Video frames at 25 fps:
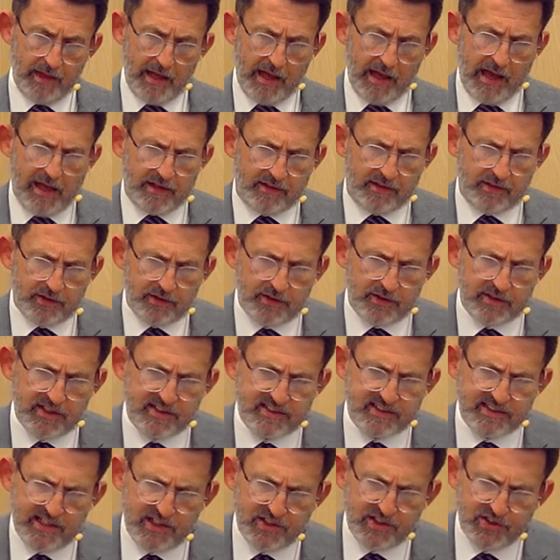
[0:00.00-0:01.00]
Had their
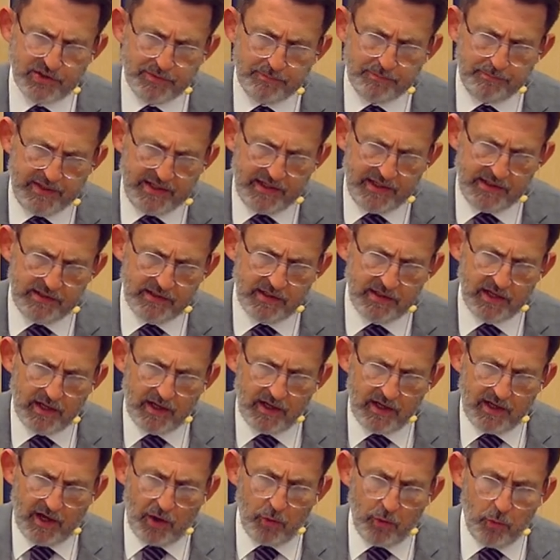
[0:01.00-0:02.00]
decision been
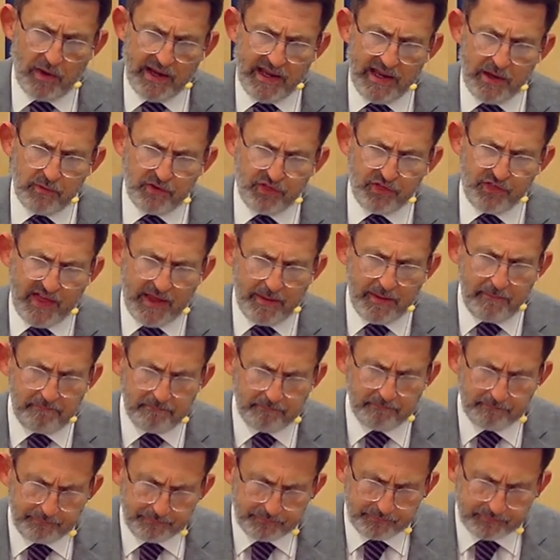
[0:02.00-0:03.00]
away with
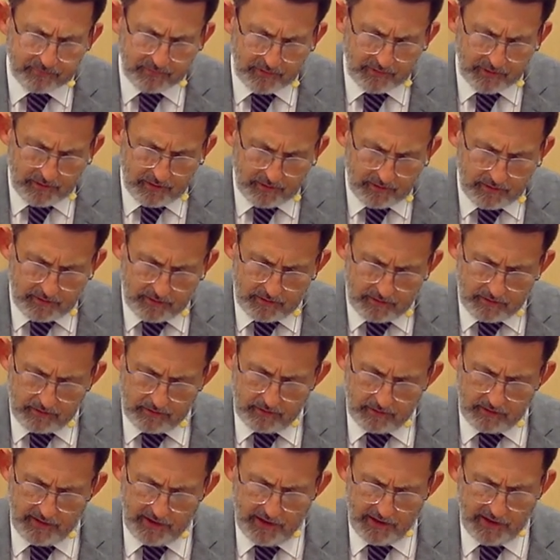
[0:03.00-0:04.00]
him
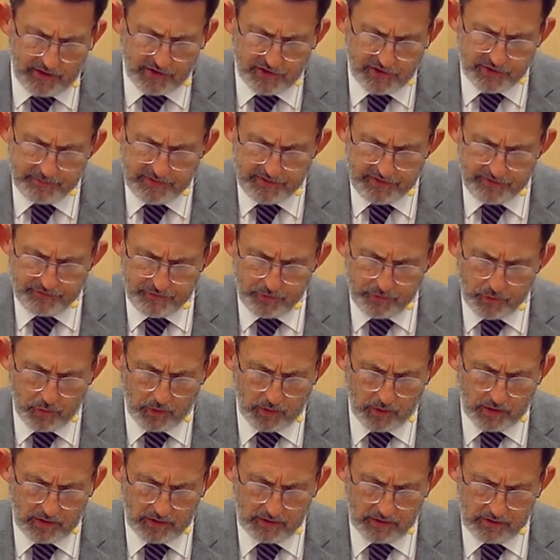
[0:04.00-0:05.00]
years
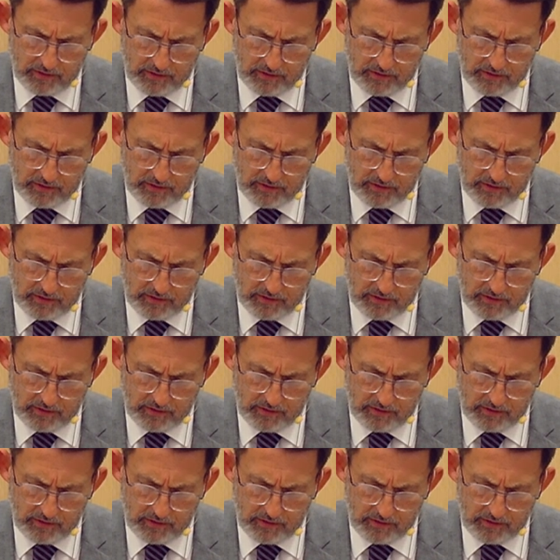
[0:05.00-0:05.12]
before?